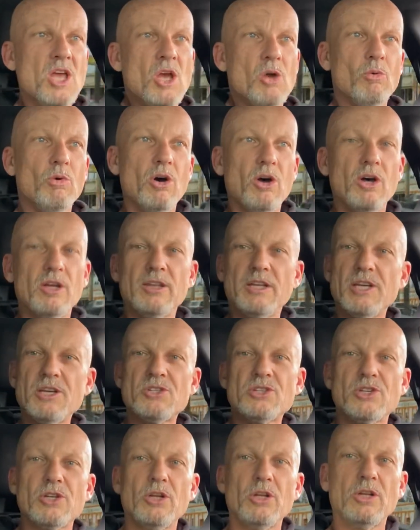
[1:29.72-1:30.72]
well, at
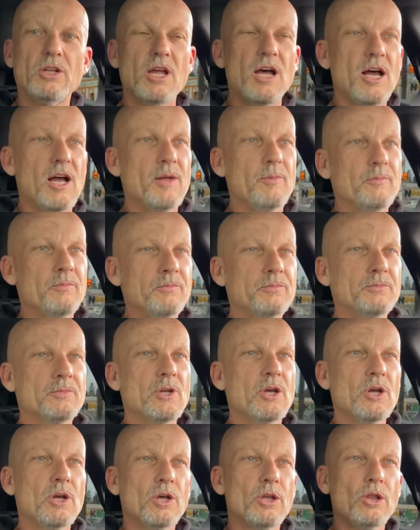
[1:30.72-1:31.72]
least it'll
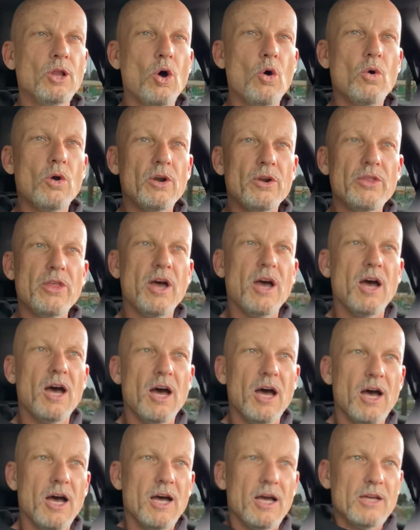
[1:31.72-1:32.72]
lower the
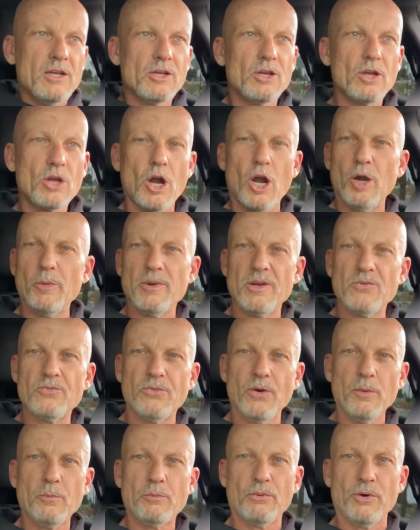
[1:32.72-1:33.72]
carbon
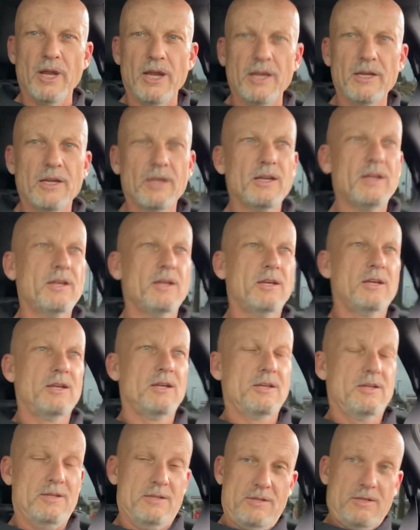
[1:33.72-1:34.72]
footprint.
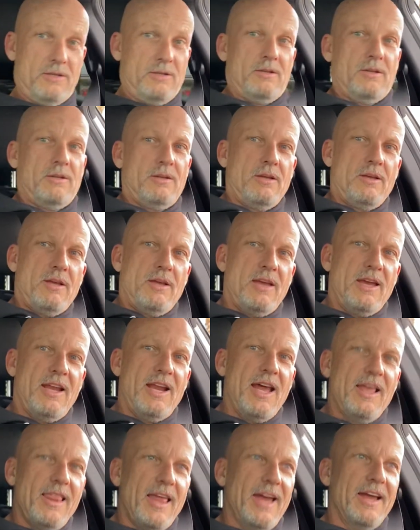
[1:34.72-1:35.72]
And
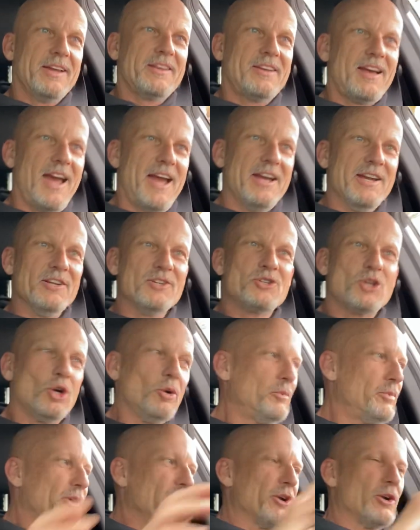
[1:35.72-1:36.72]
I
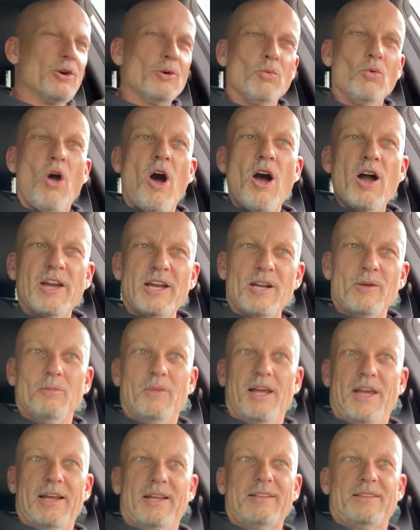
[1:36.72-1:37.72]
interpreted it wrong, and I'm
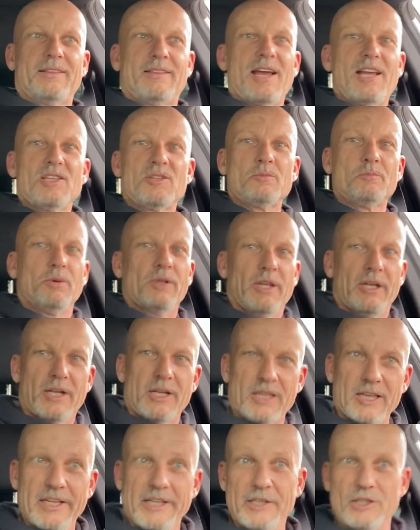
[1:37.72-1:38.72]
like, that's
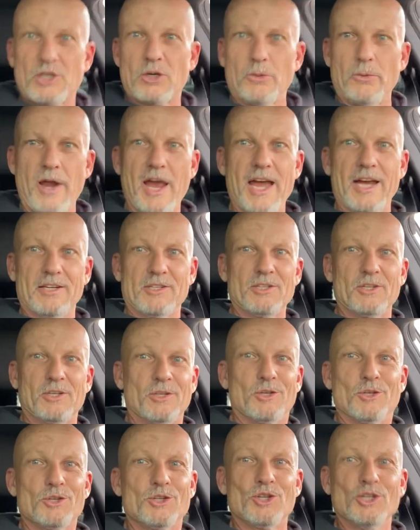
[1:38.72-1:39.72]
politically incorrect.
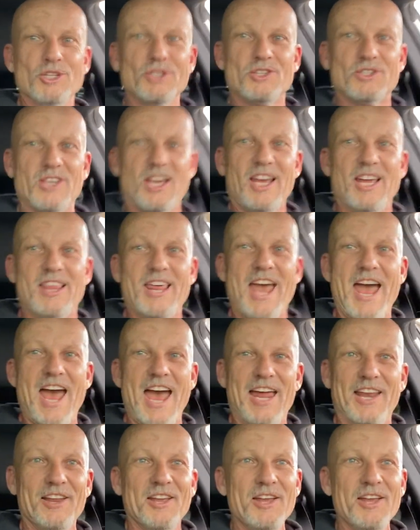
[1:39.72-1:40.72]
You shouldn't say
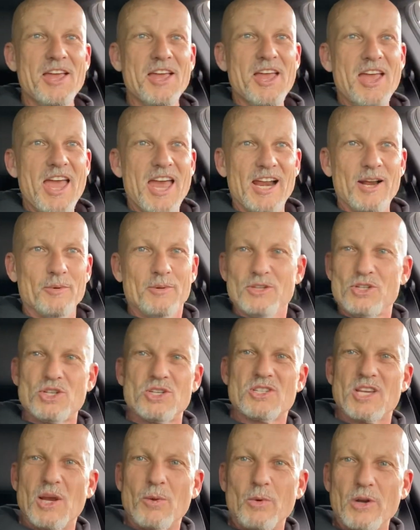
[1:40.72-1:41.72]
that. And
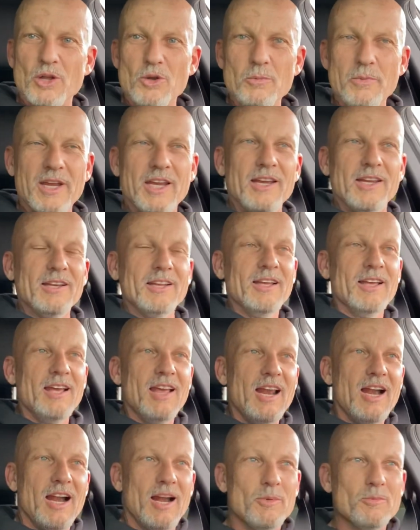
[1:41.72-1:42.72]
she's like, what do you mean?
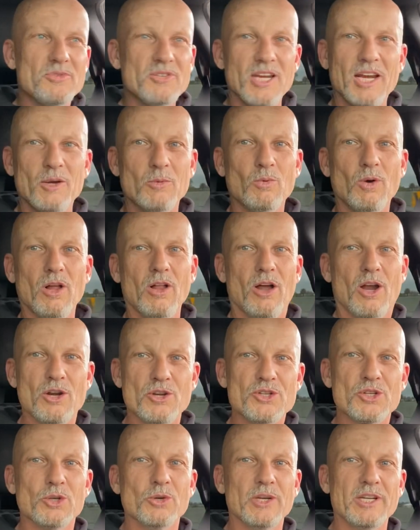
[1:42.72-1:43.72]
I'm saying, well,
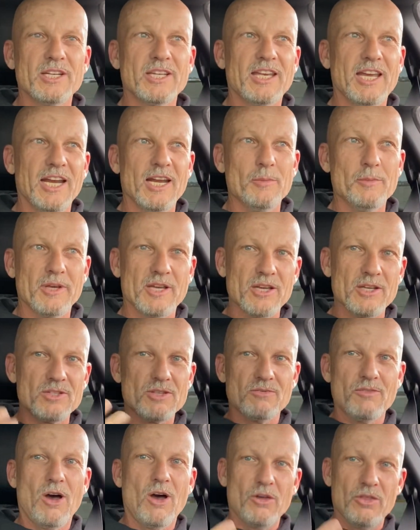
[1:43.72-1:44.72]
aren't you indicating because
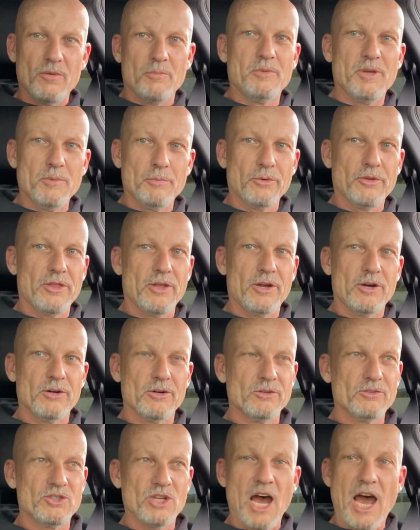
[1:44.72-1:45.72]
of all the people that are
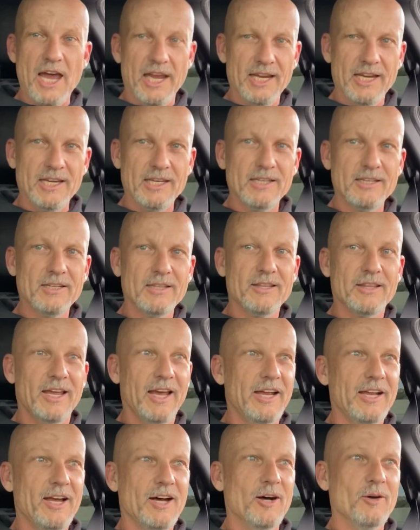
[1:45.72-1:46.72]
dying
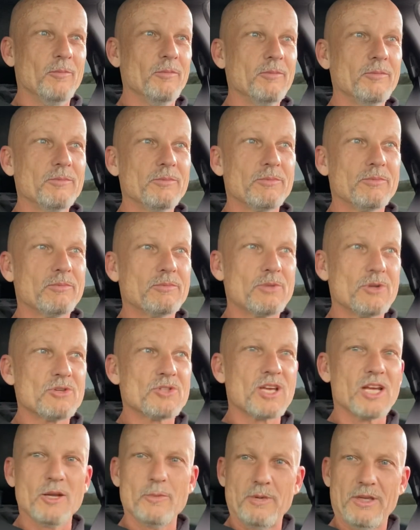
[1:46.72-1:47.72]
that there's
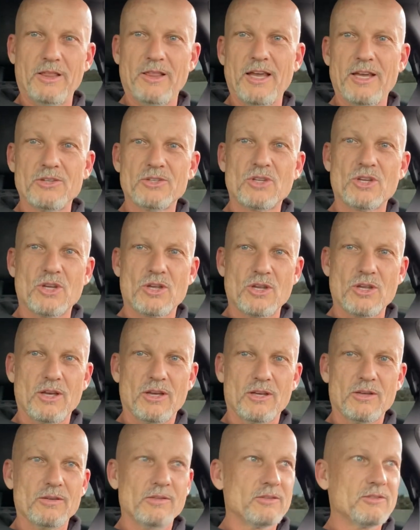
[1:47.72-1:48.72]
going to be less
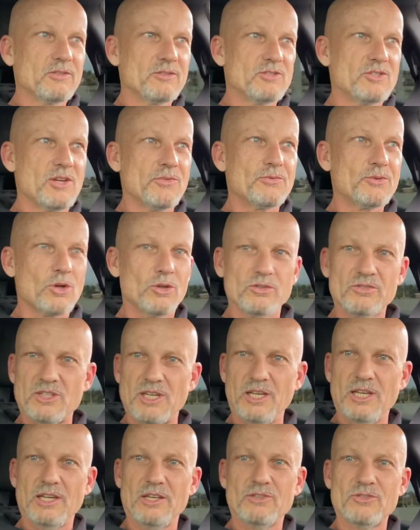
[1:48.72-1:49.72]

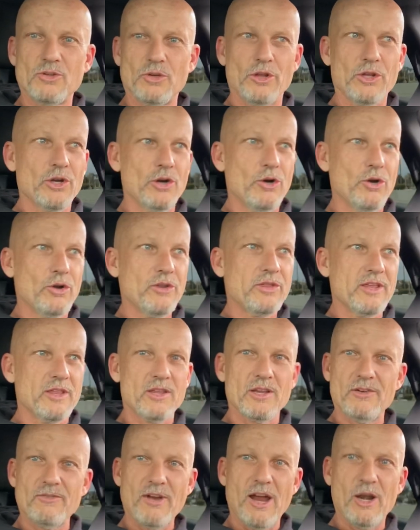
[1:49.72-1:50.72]
difficulty to the earth and the
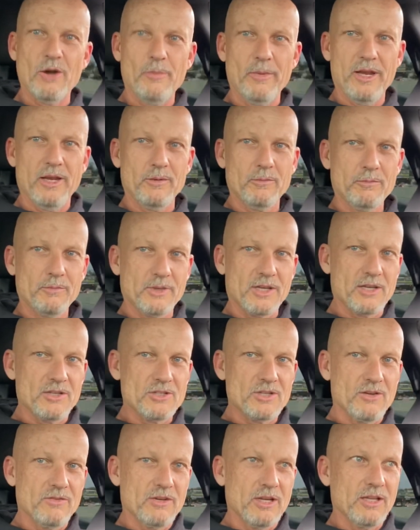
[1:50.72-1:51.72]
environment because
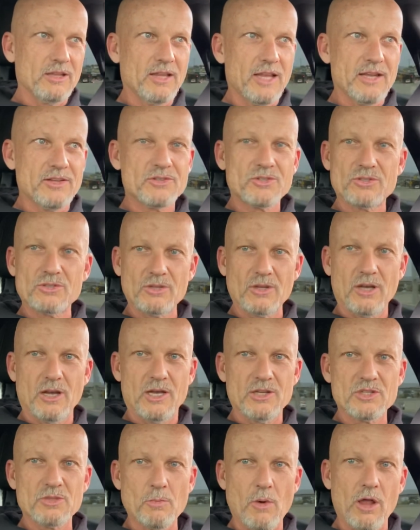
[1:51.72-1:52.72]
of a
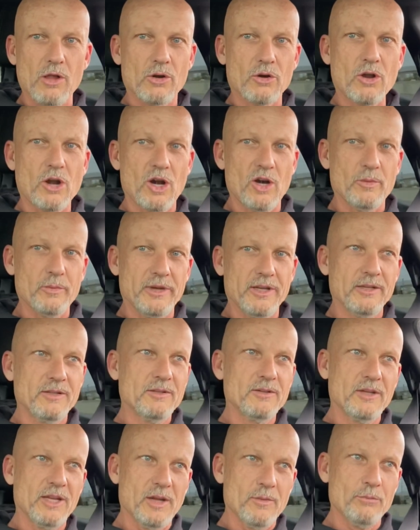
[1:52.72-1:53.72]
smaller
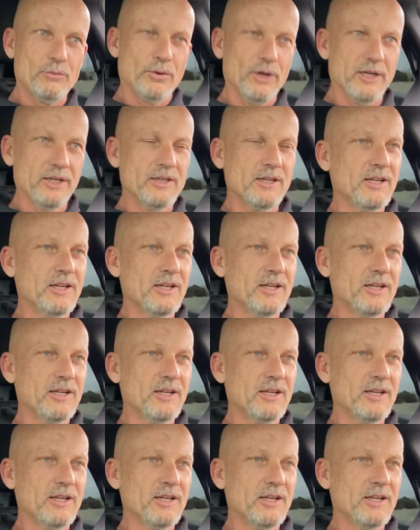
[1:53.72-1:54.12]
carbon imprint?